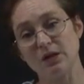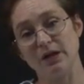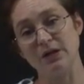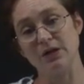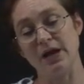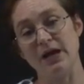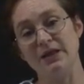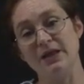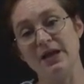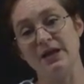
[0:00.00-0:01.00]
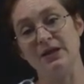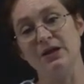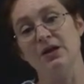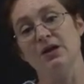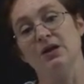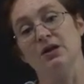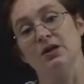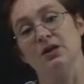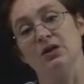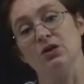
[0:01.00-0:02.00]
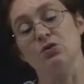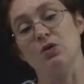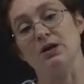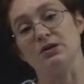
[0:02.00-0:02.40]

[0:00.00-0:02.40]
And, and then you want